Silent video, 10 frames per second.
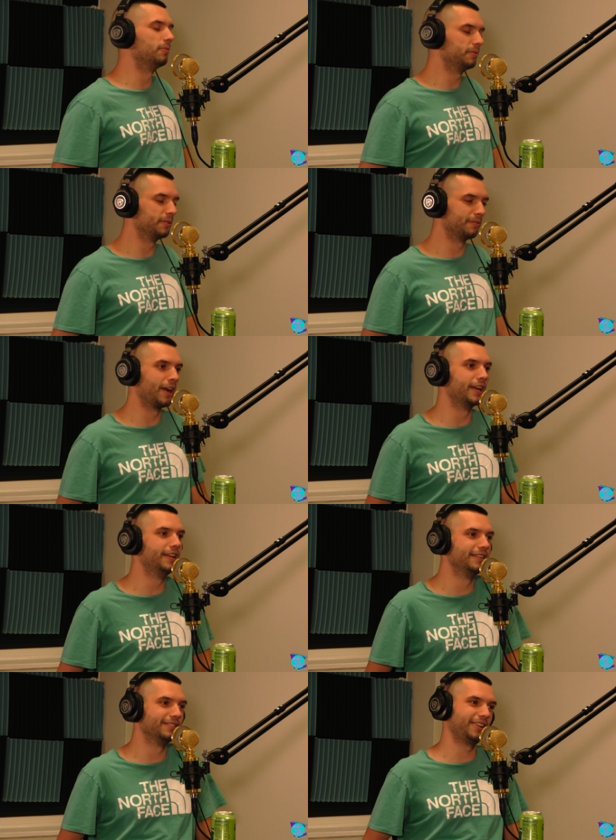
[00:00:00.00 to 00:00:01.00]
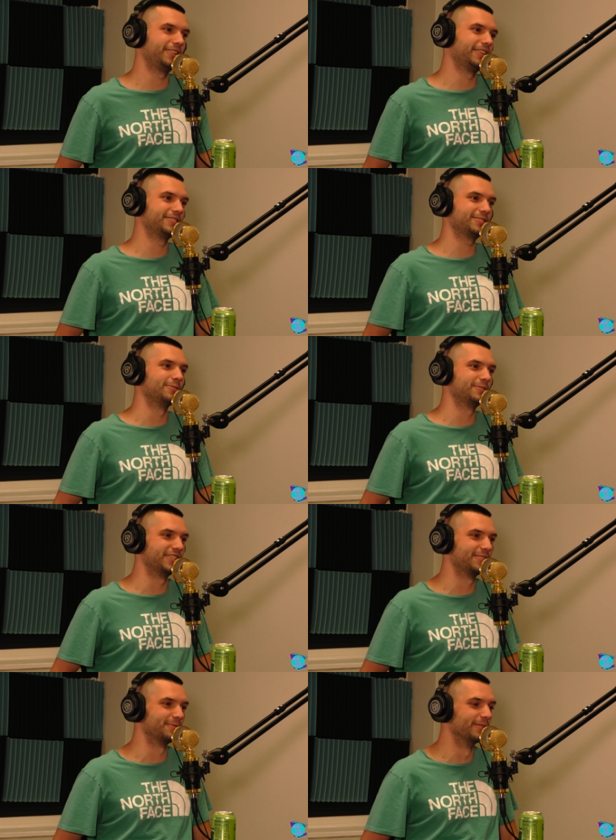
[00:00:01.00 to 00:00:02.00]
you ready? like, let's go
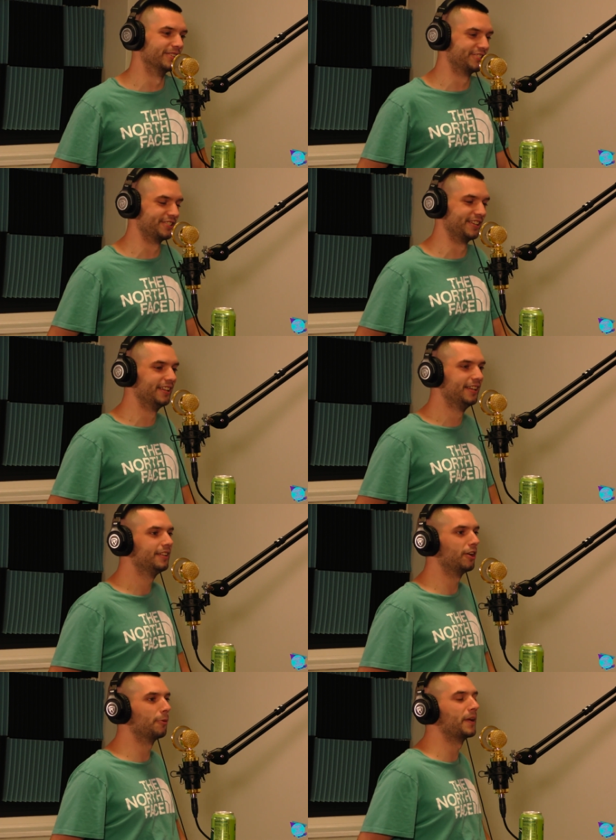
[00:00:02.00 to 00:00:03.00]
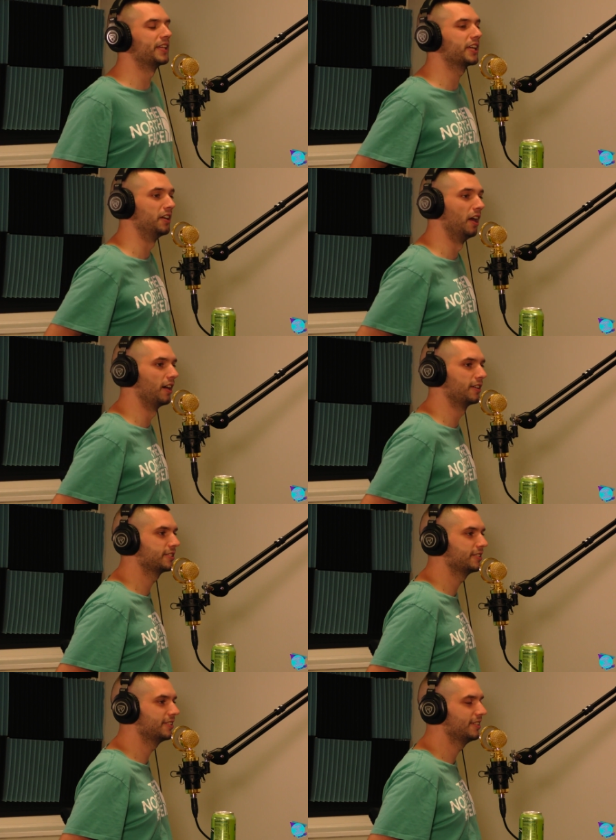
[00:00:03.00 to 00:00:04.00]
sit through this shit. They're playing the
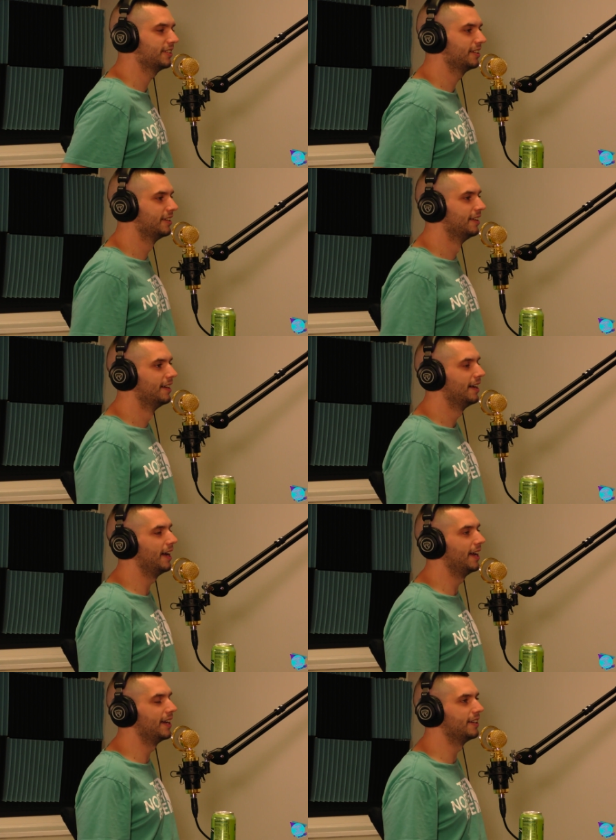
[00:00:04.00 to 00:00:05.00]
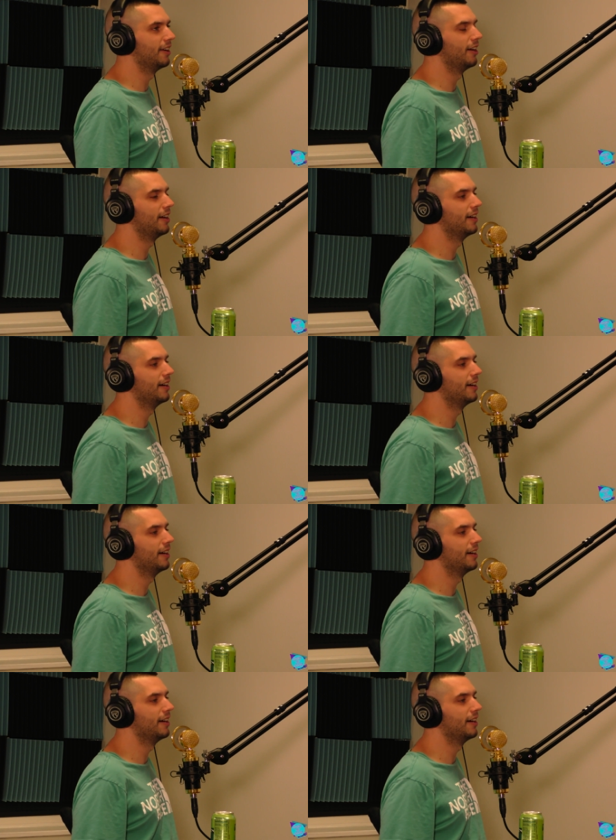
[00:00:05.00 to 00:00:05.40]
Canucks. Okay. Okay. And, uh, Winnable